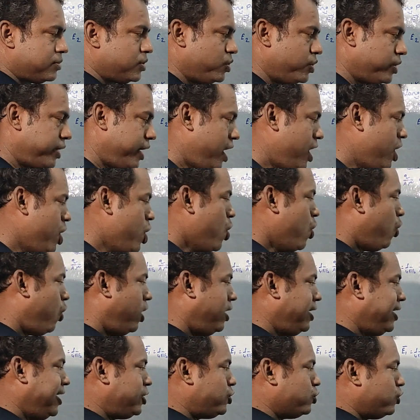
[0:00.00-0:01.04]
Okay.
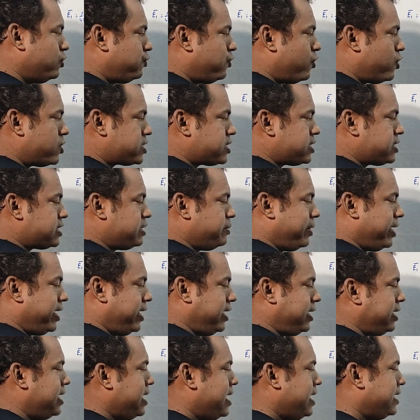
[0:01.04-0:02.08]
Only two forces
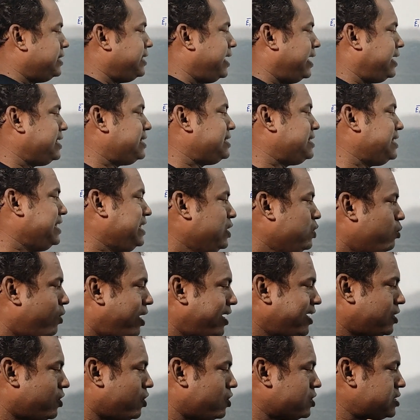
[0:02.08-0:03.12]
remaining, that is
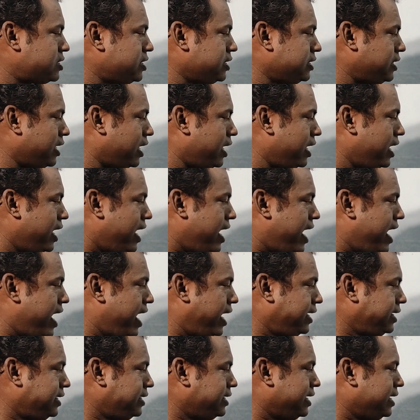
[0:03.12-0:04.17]
E1 cos theta
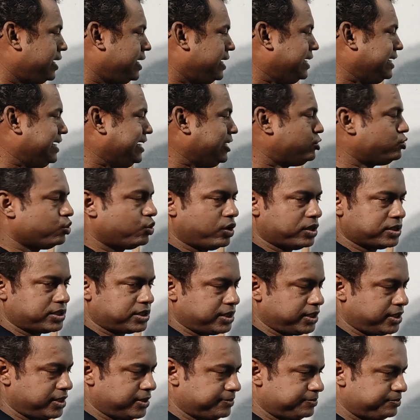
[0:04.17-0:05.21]
and E2 cos
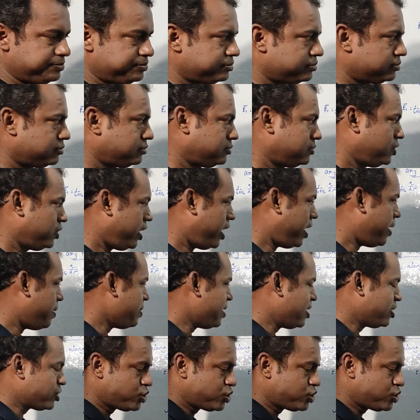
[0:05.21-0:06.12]
theta. Okay.